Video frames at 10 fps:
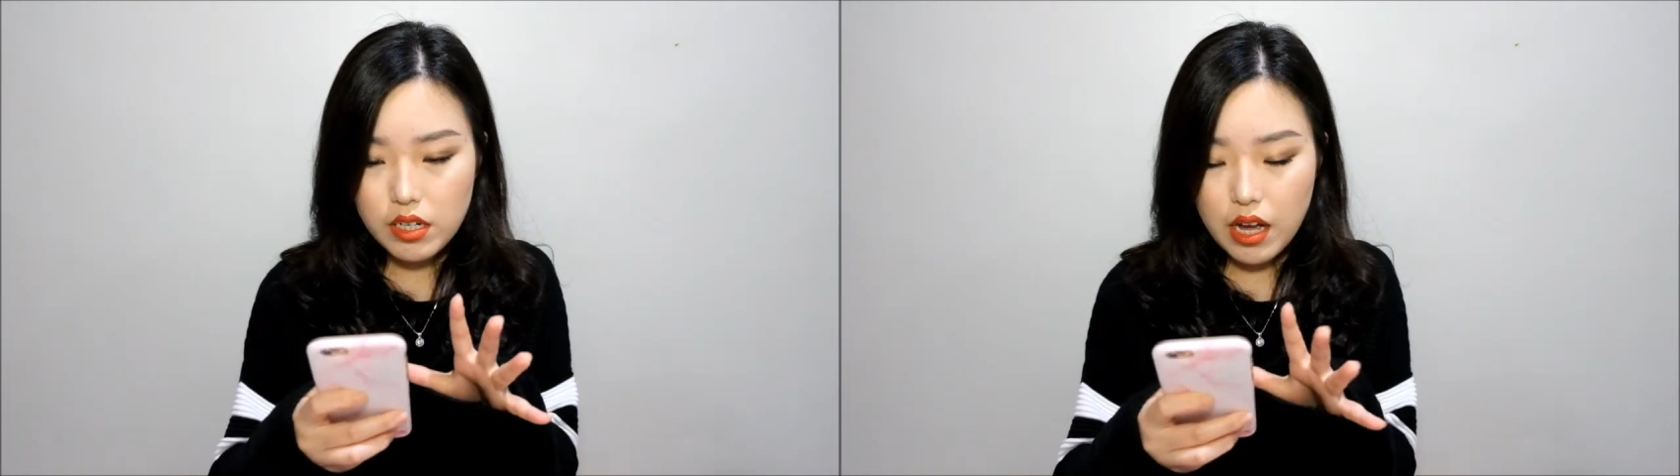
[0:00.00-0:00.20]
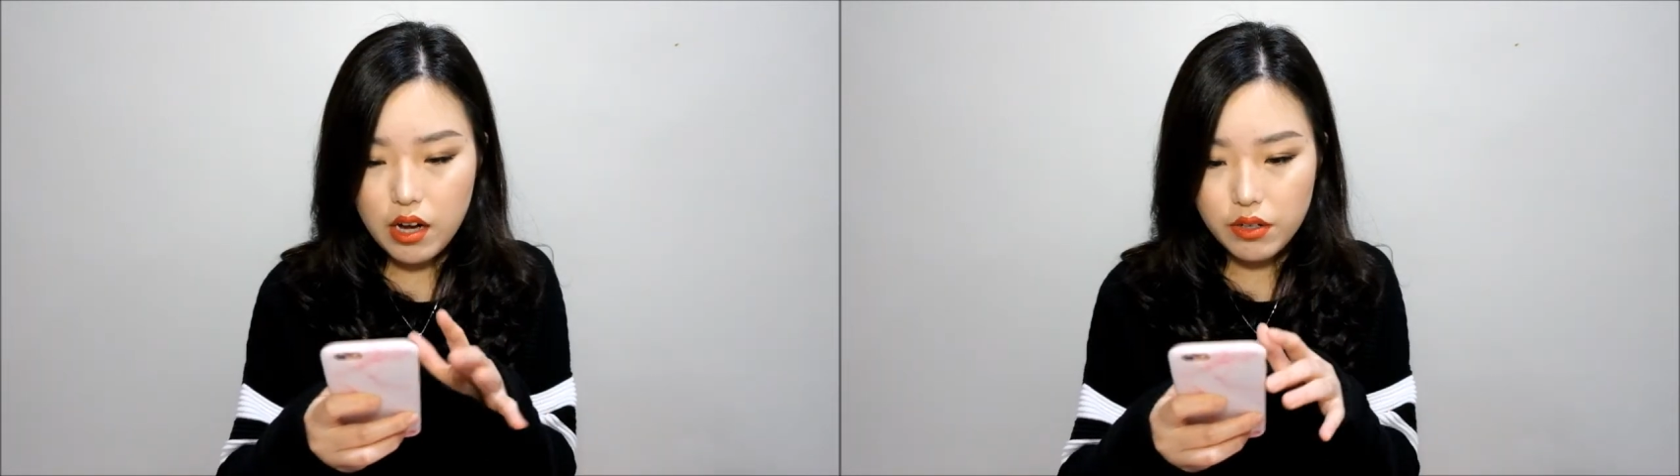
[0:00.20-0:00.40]

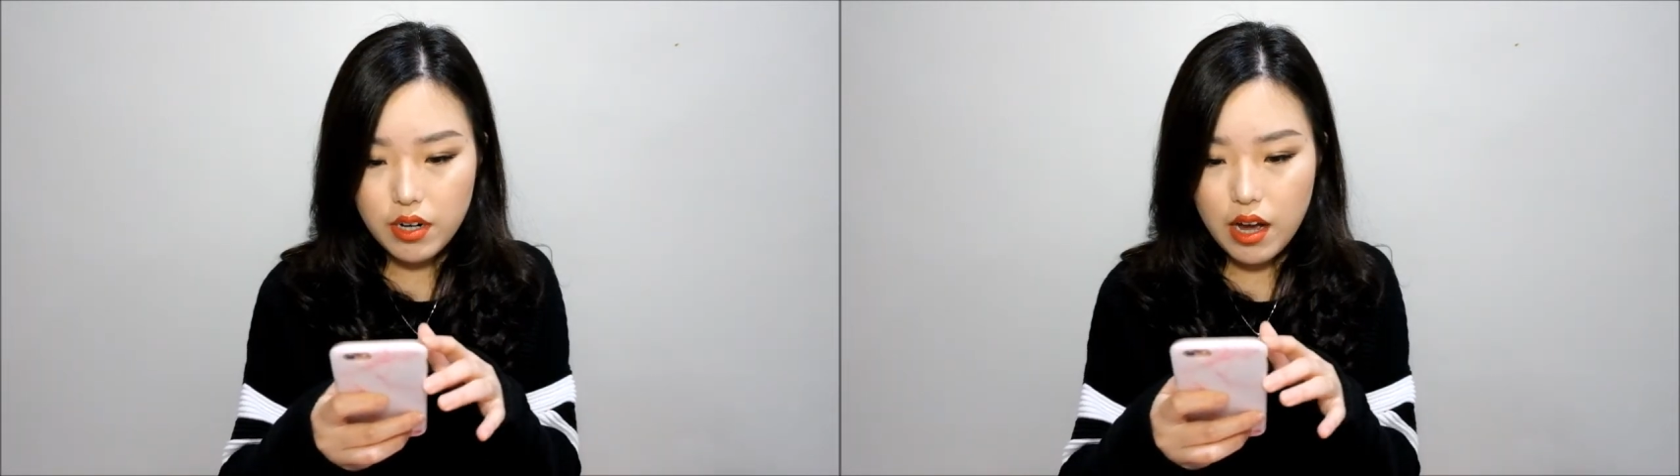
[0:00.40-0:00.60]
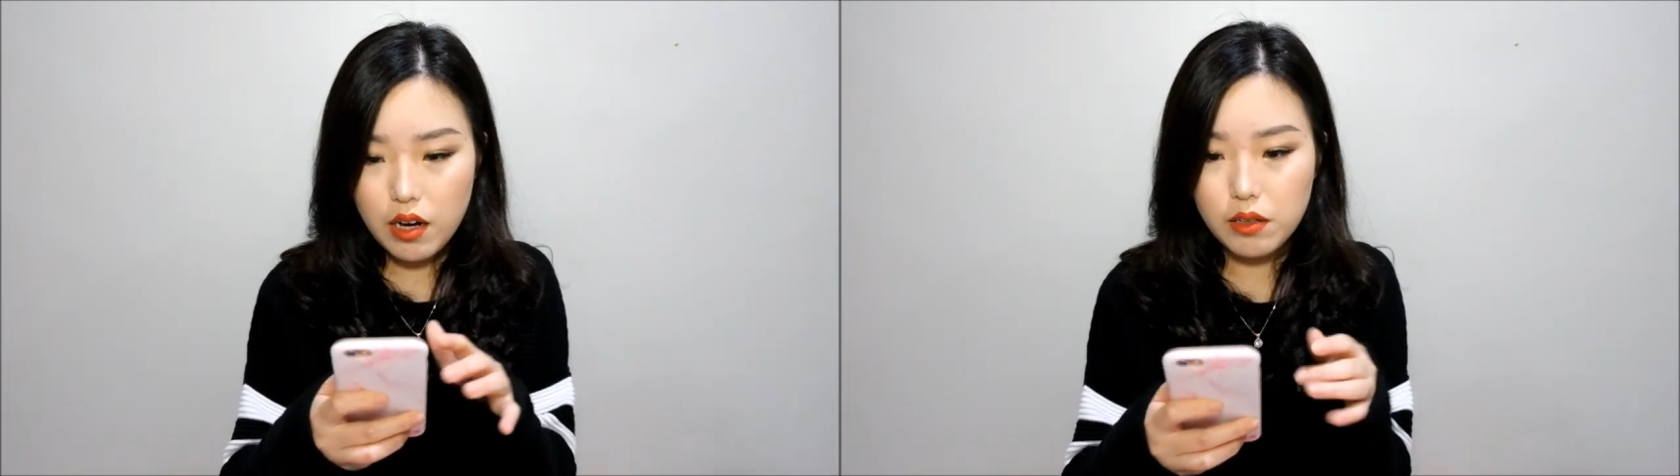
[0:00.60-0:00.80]

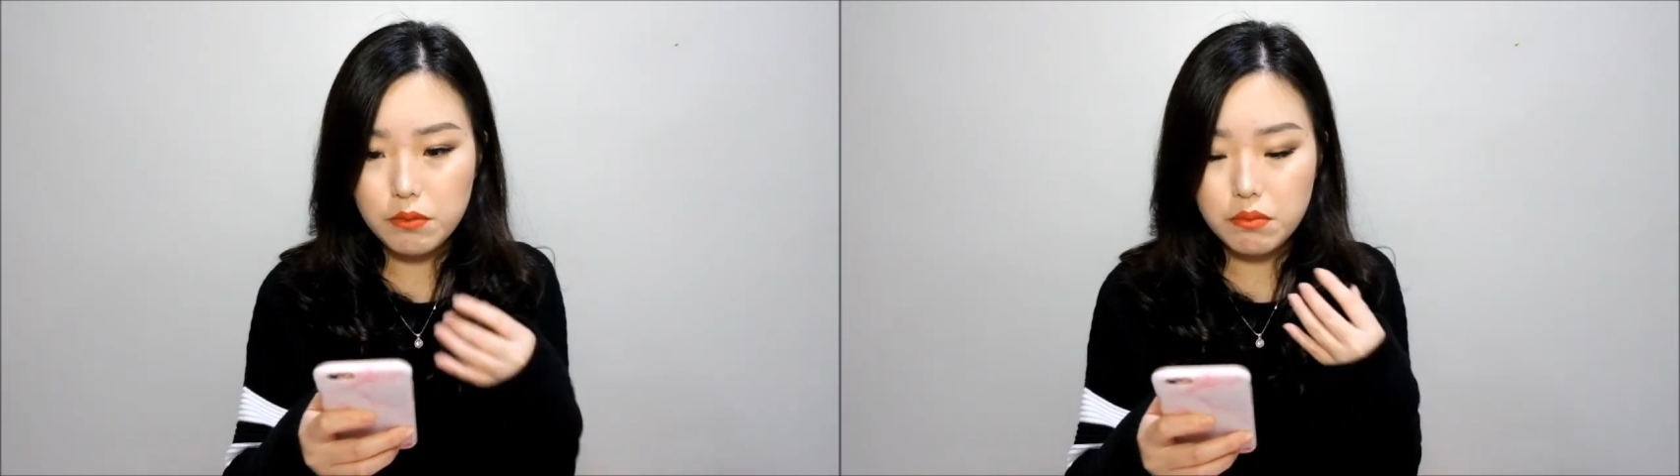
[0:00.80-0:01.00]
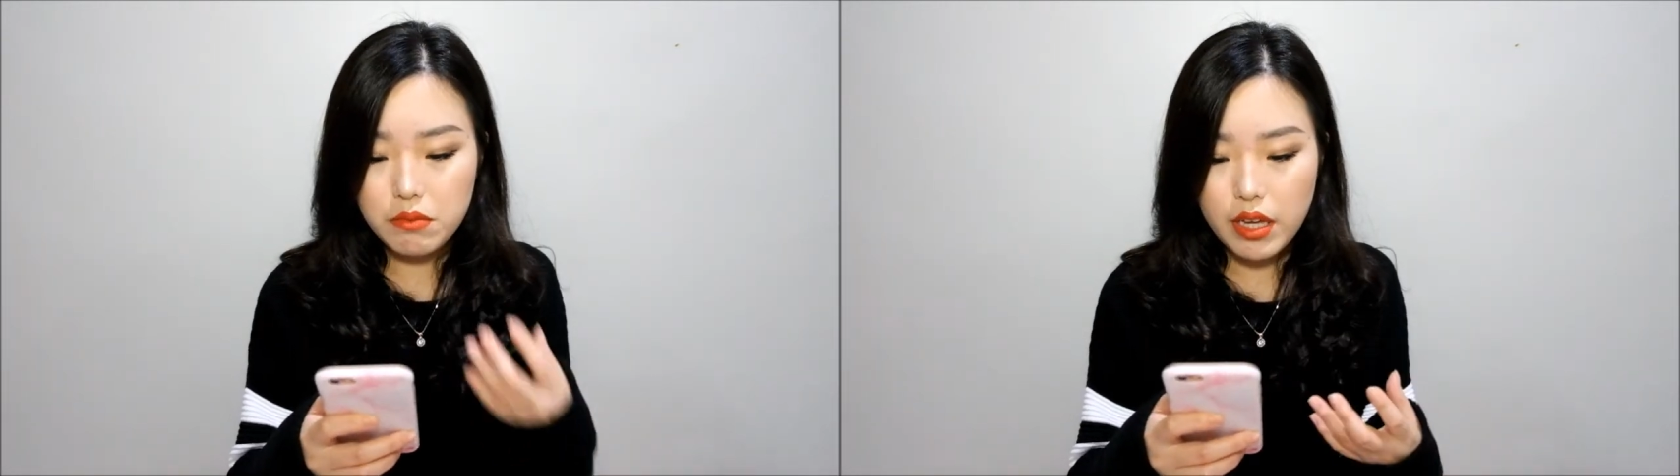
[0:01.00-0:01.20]
count
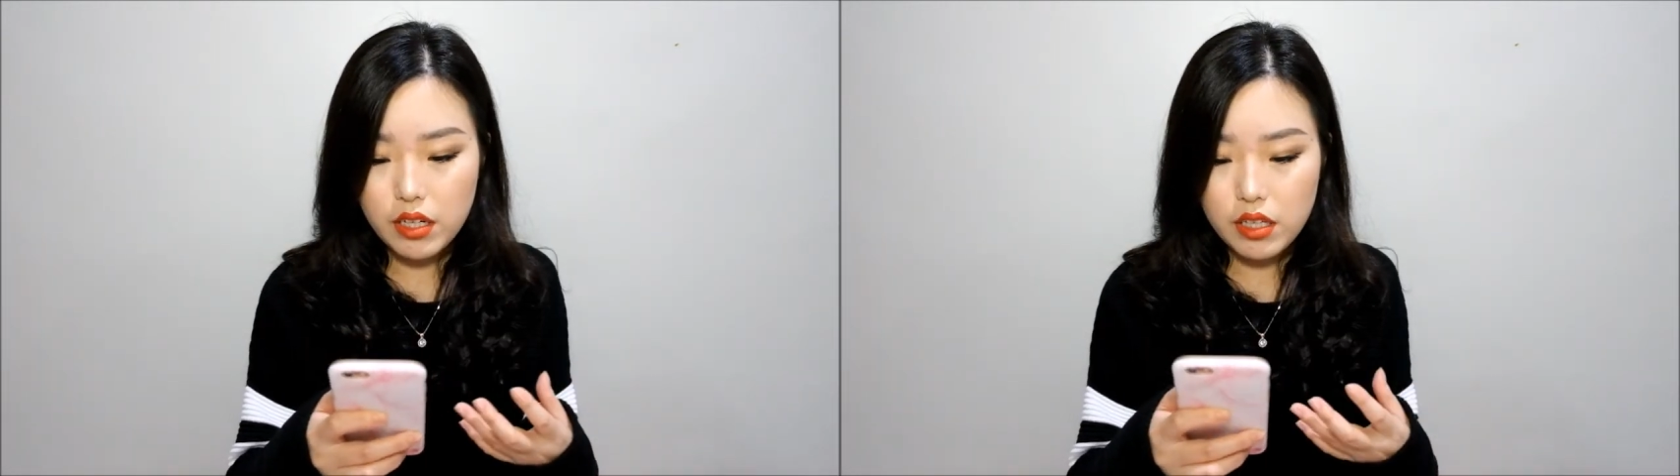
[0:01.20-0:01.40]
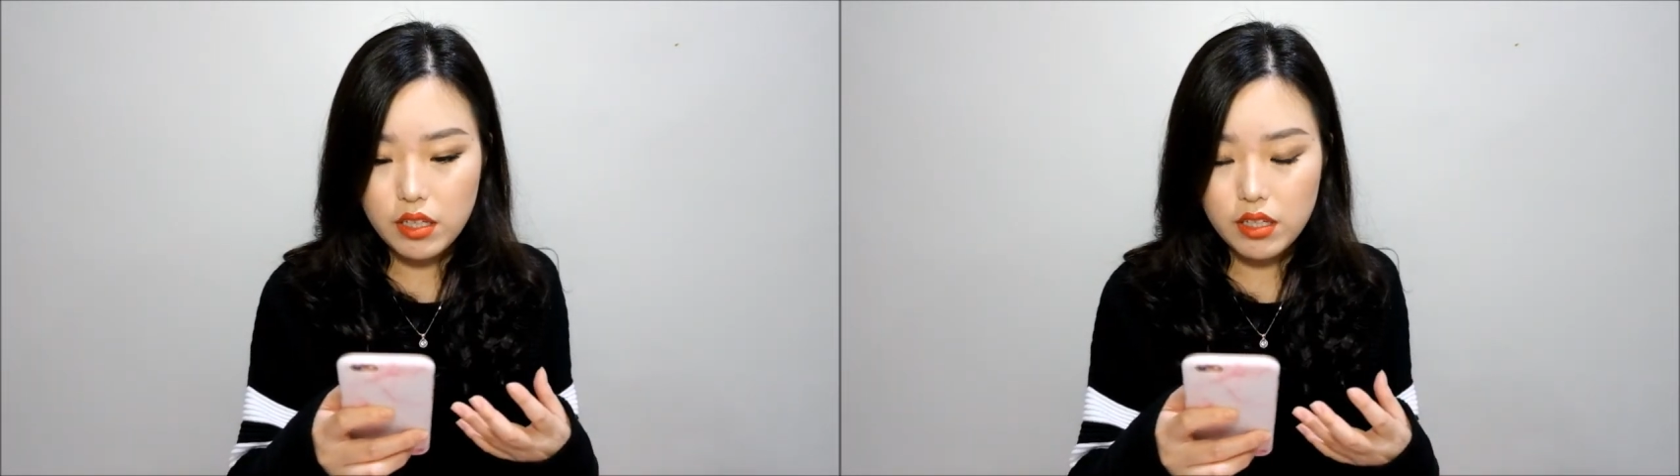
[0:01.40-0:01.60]
how
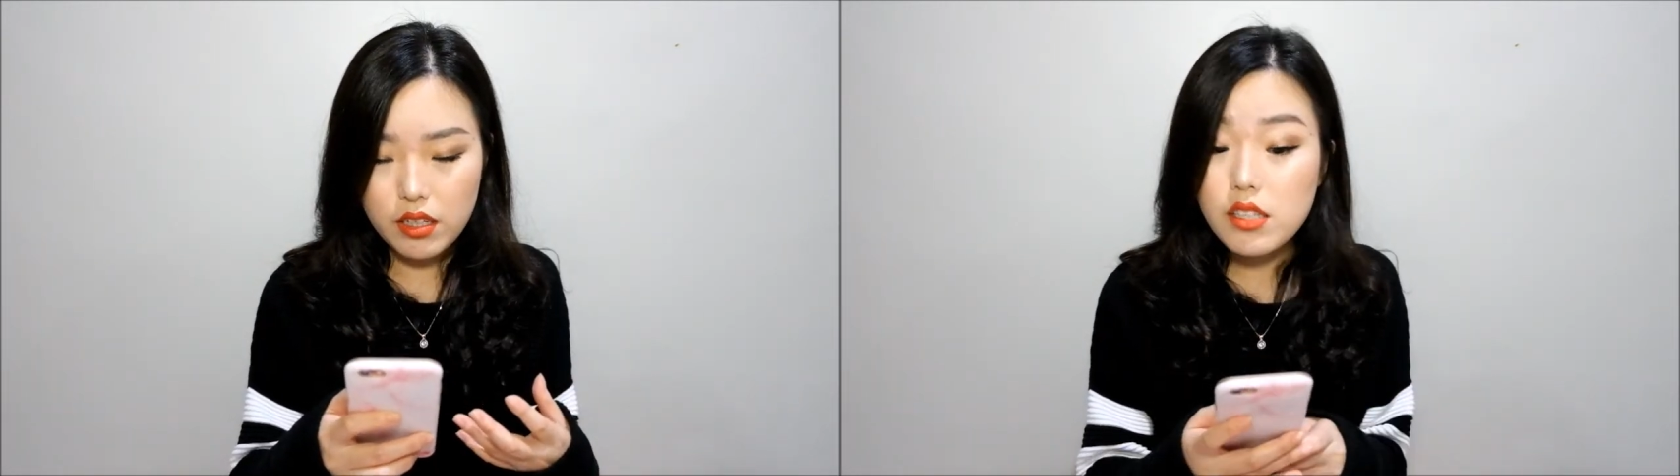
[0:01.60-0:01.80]
many